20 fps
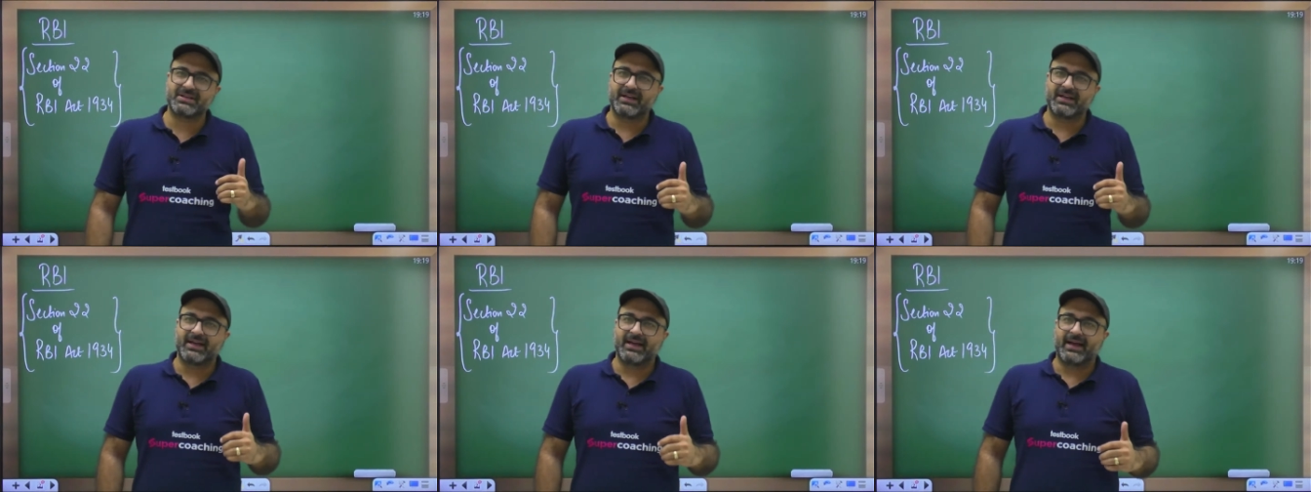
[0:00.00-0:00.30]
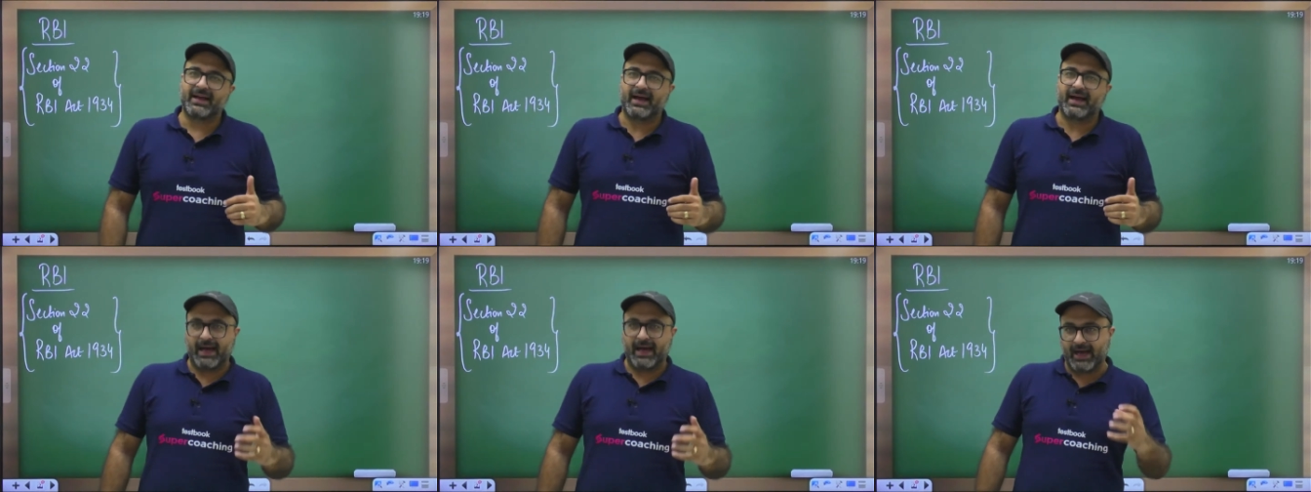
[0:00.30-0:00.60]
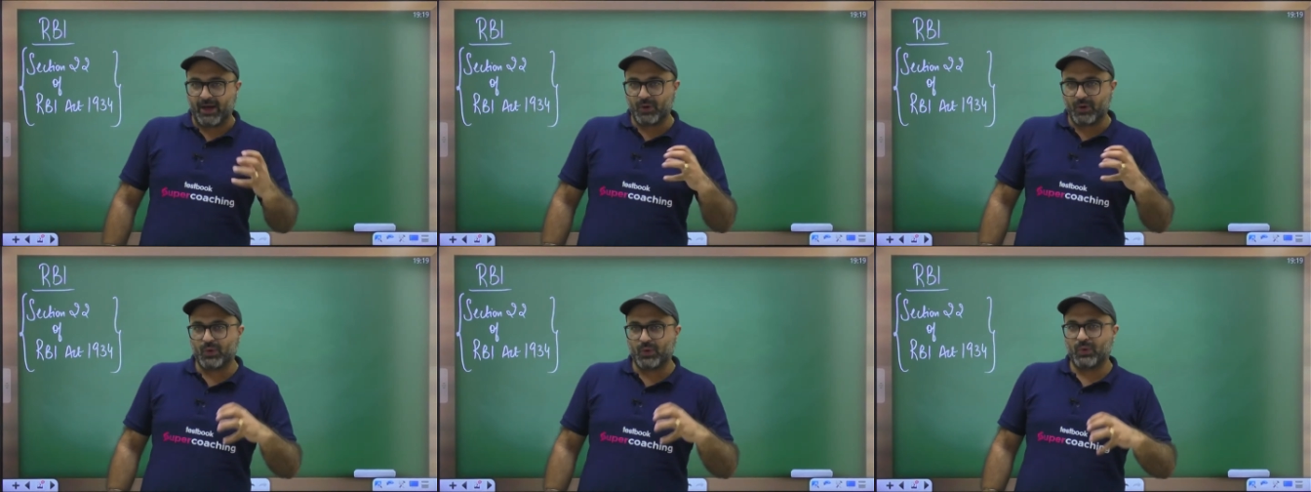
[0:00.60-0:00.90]
how
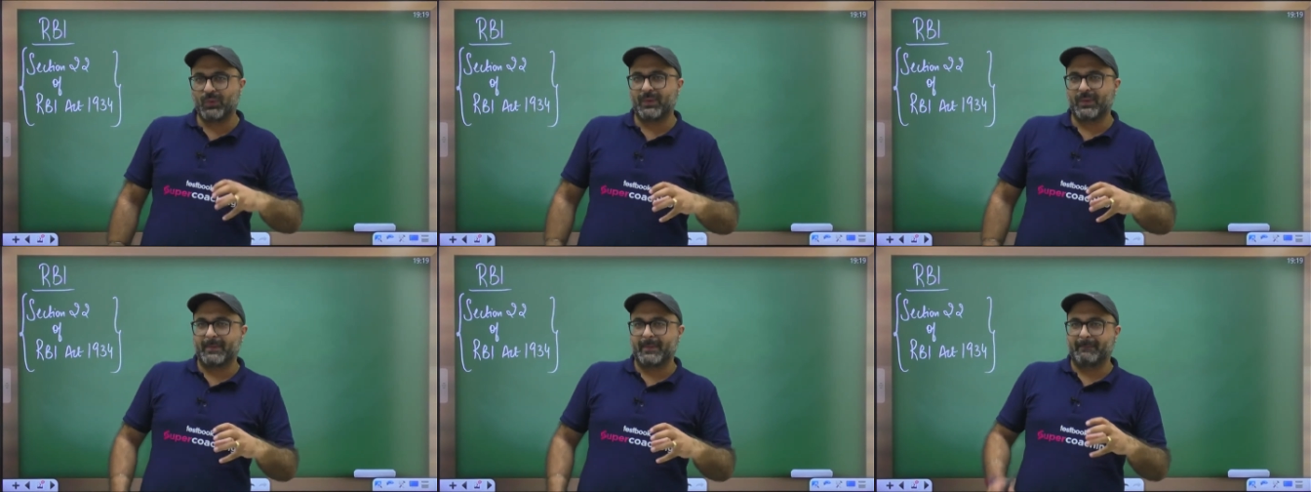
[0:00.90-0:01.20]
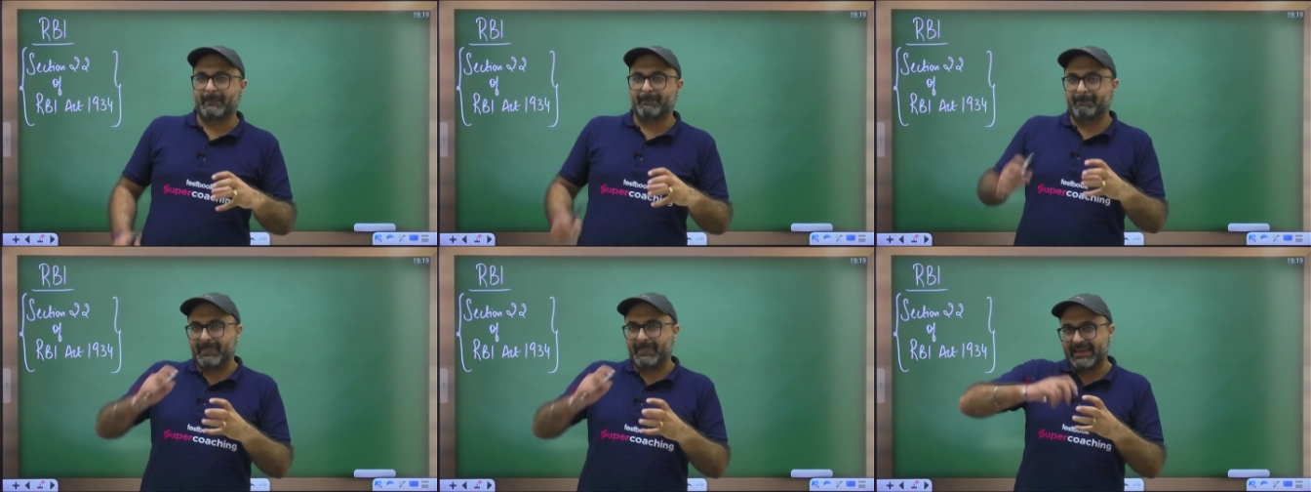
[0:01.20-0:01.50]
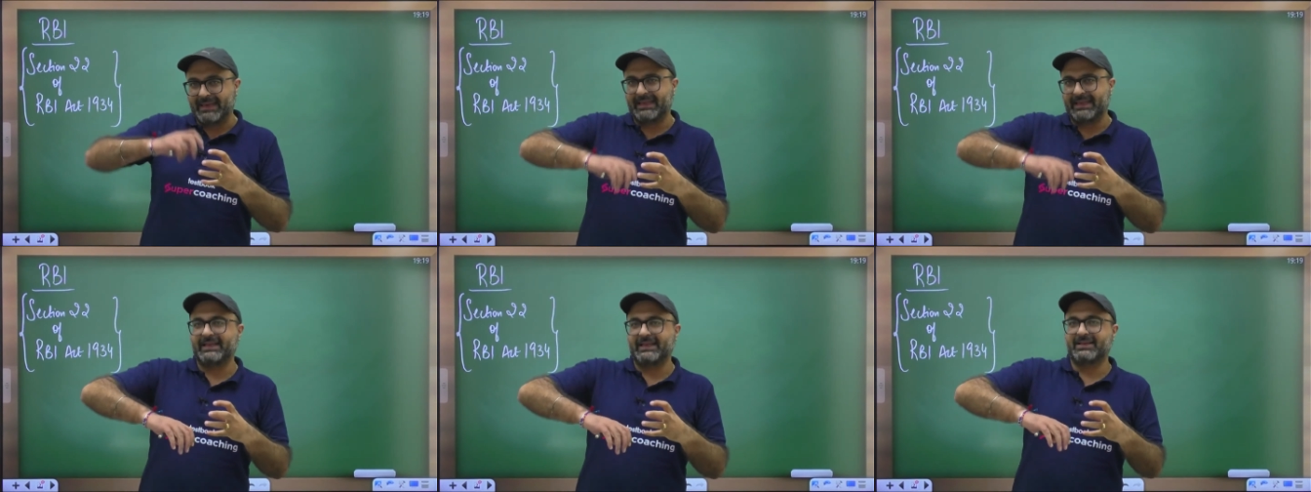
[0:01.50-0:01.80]
money
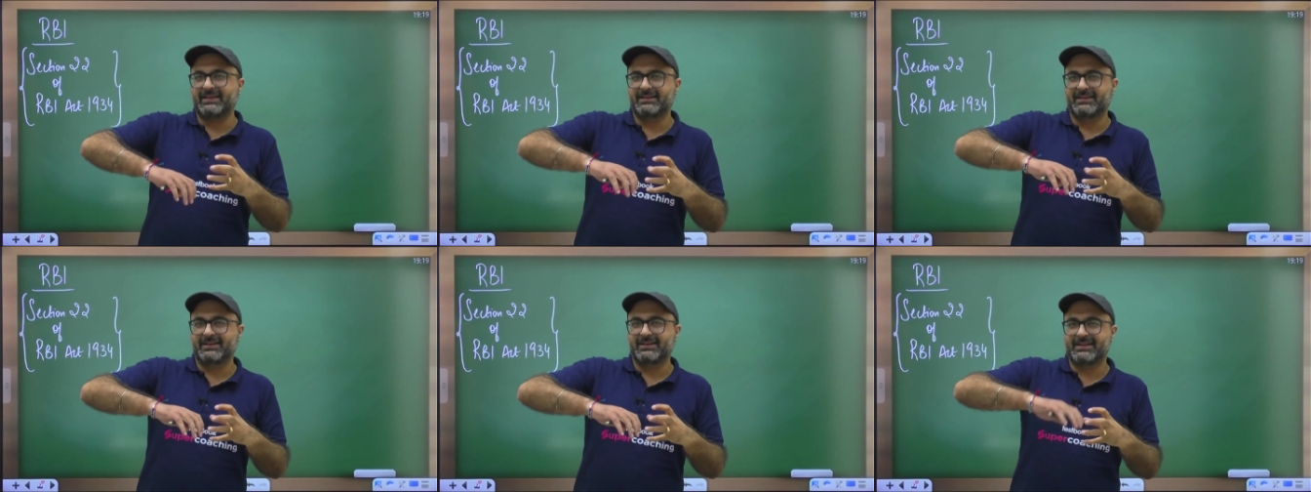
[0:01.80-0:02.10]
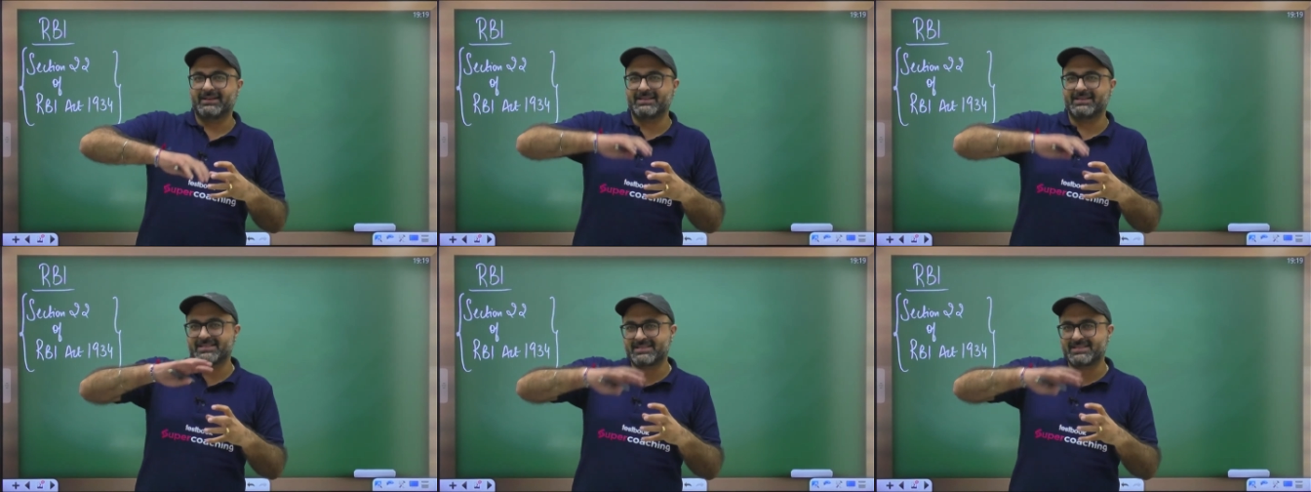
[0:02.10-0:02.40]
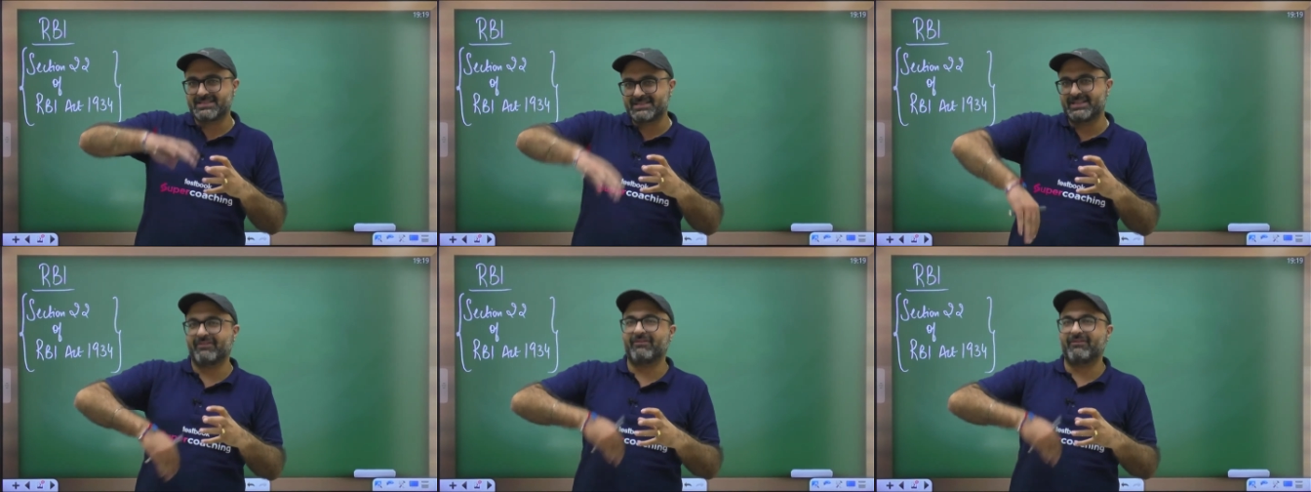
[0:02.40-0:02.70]
is
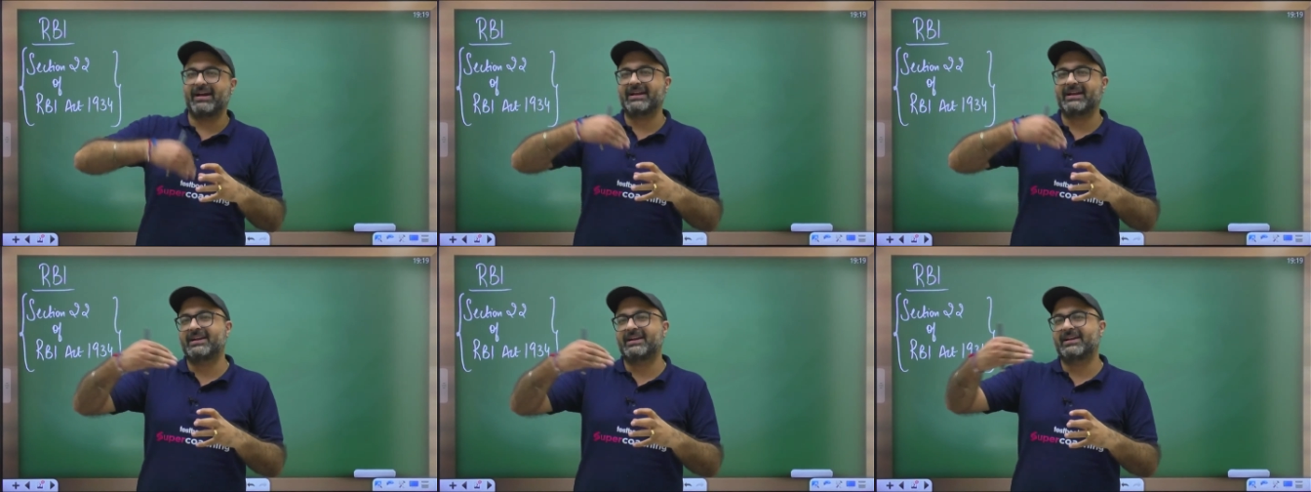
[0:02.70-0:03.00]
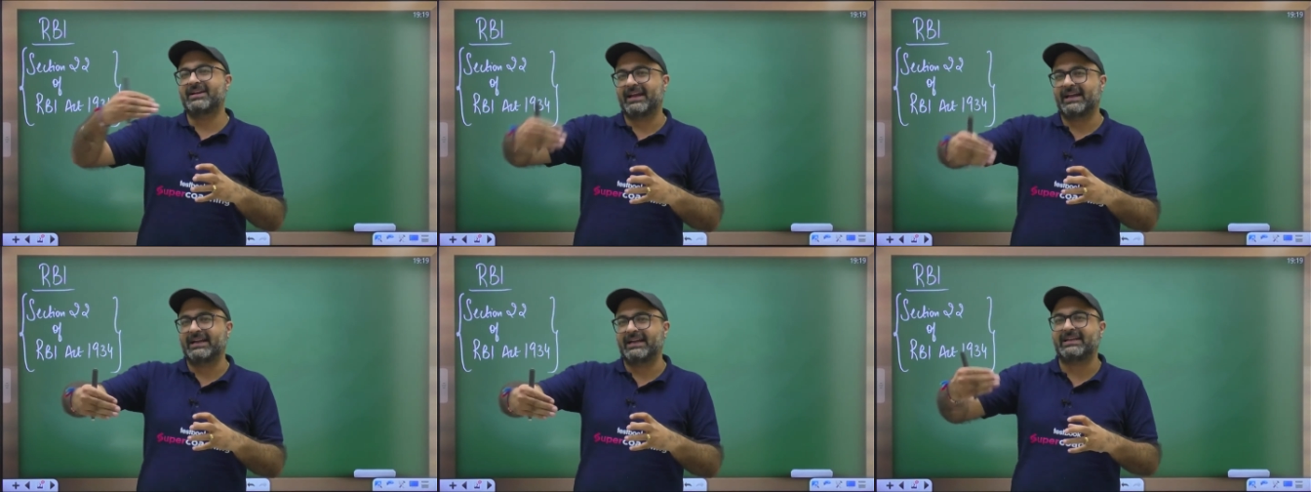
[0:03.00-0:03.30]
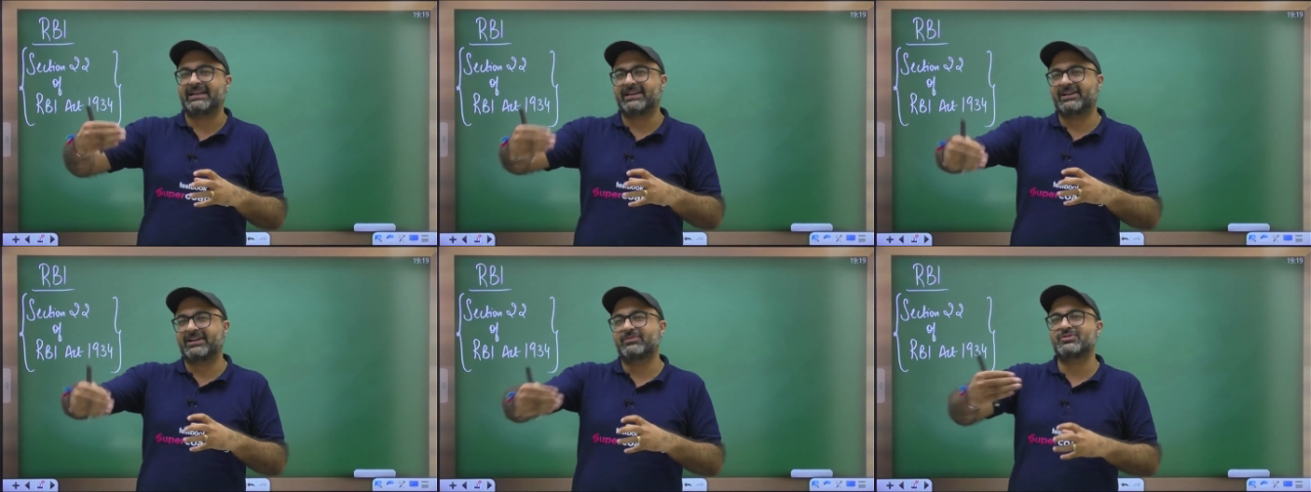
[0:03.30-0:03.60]
divided in
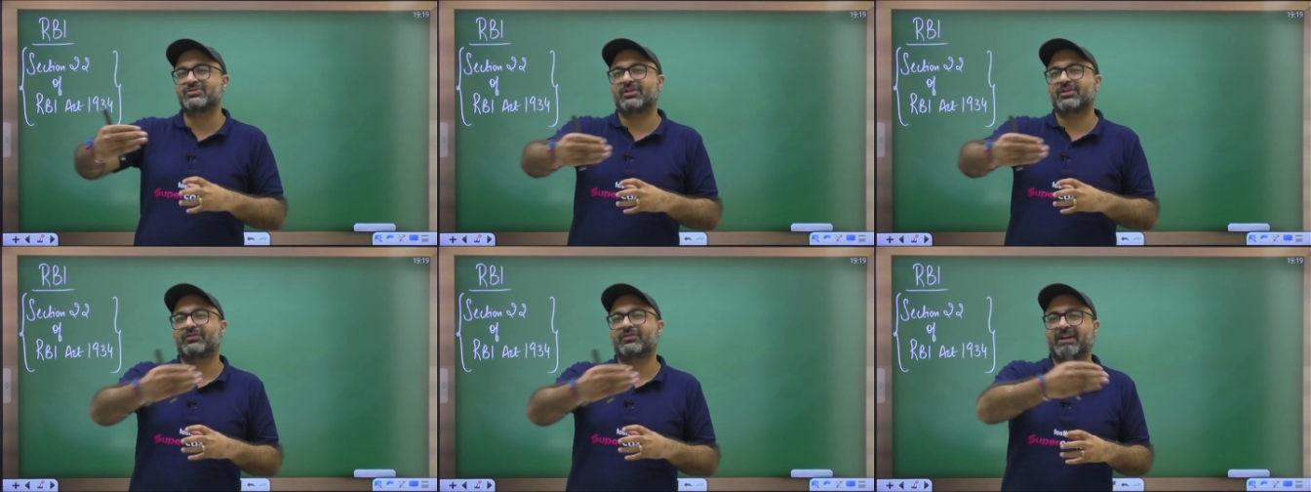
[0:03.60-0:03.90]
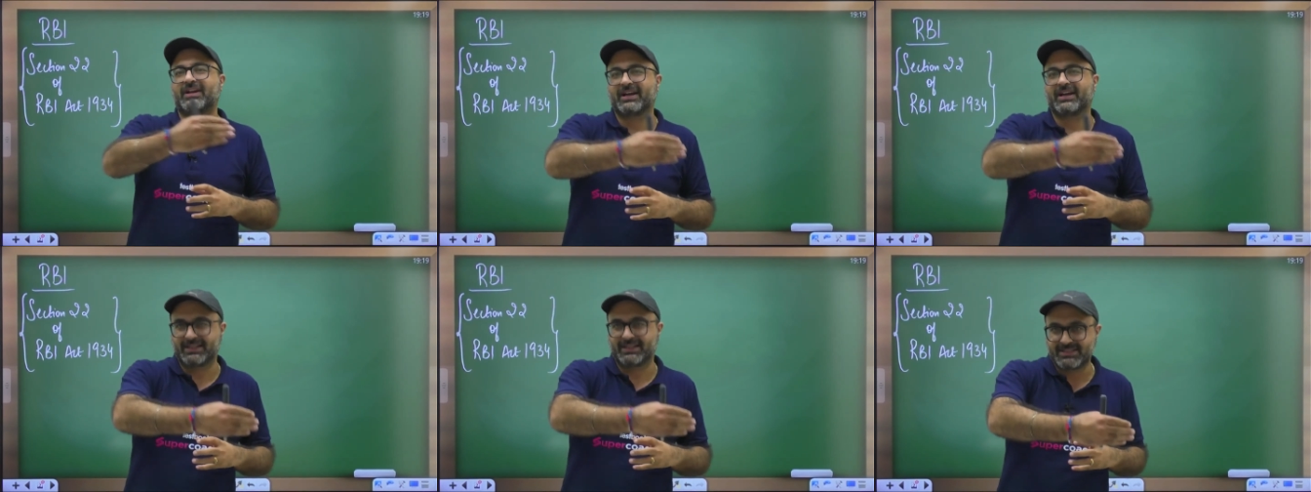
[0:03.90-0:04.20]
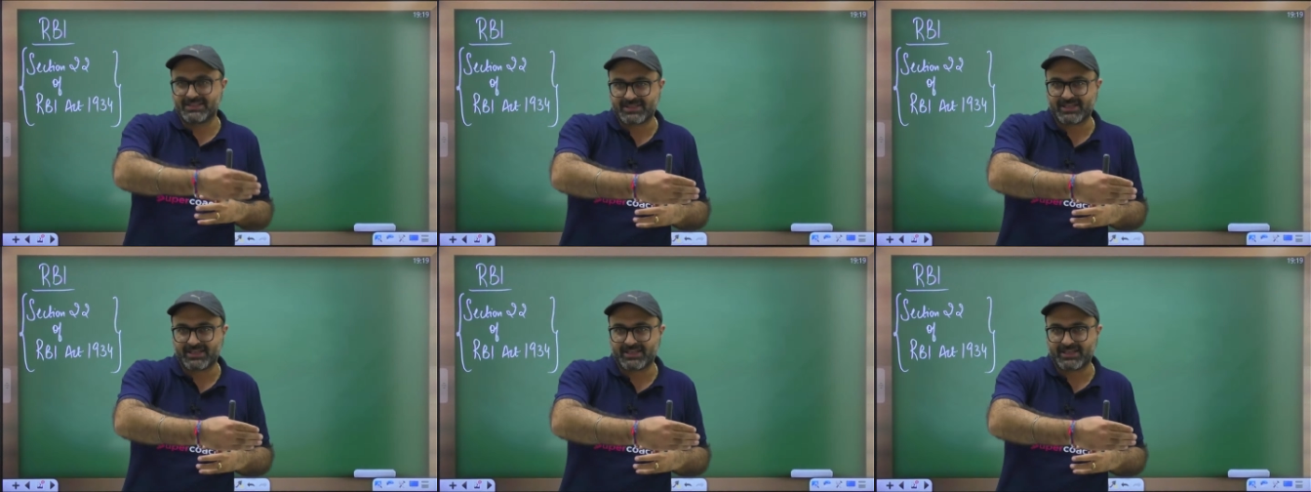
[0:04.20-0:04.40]
terms of currency,